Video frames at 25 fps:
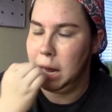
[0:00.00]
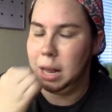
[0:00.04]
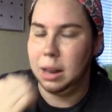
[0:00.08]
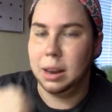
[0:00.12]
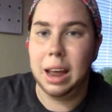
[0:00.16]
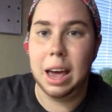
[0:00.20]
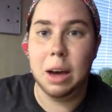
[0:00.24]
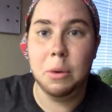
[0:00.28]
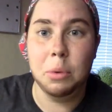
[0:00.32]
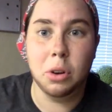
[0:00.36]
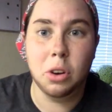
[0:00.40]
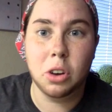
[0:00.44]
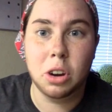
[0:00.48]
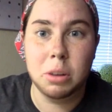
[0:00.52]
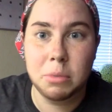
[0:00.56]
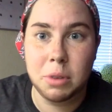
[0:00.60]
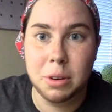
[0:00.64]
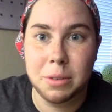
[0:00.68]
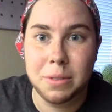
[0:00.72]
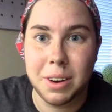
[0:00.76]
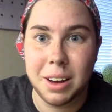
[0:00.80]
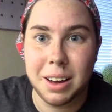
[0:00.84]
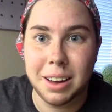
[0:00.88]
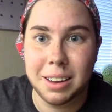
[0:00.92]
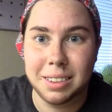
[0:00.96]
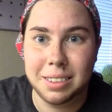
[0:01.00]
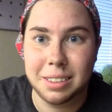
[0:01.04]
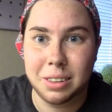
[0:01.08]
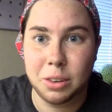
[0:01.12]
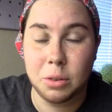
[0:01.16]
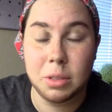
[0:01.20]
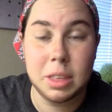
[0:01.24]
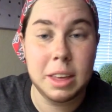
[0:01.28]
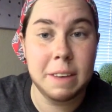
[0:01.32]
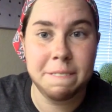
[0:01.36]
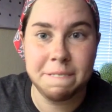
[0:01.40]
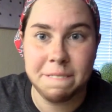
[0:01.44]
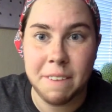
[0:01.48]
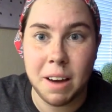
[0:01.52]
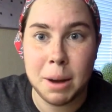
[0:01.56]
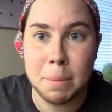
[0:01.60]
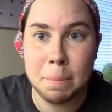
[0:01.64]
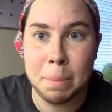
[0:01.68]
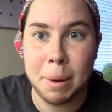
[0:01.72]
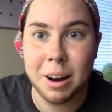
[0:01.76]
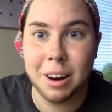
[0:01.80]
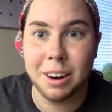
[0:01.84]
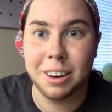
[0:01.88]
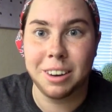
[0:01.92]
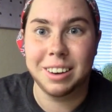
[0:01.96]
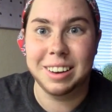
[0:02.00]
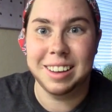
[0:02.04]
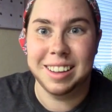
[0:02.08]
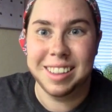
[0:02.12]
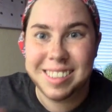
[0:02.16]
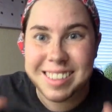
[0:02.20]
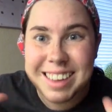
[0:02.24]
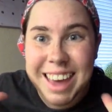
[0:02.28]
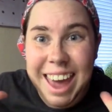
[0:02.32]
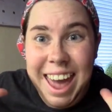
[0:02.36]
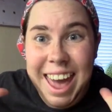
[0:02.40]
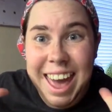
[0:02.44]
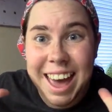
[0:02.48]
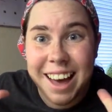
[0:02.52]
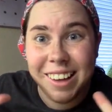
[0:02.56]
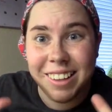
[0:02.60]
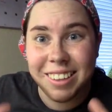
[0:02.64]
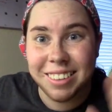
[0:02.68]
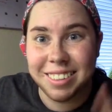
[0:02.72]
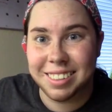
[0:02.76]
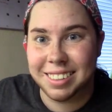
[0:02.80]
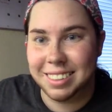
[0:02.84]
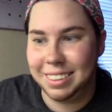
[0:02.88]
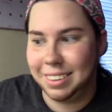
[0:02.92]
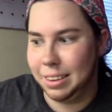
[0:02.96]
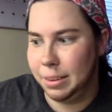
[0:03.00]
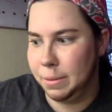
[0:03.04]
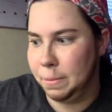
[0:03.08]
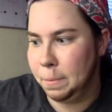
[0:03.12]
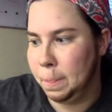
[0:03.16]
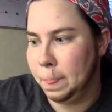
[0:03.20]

now we're going to move on to the fun part, scales!